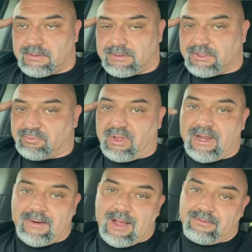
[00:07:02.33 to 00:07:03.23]
just play
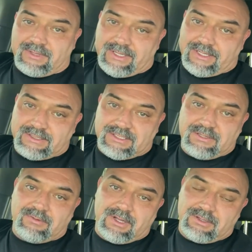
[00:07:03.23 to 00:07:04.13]
around with it and
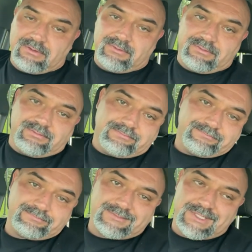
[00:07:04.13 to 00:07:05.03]
see what
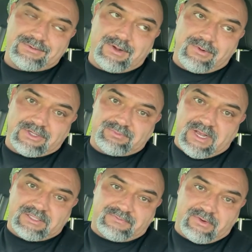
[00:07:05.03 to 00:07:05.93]
works
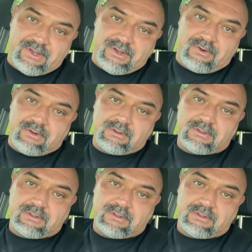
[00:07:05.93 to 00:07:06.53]
best for you.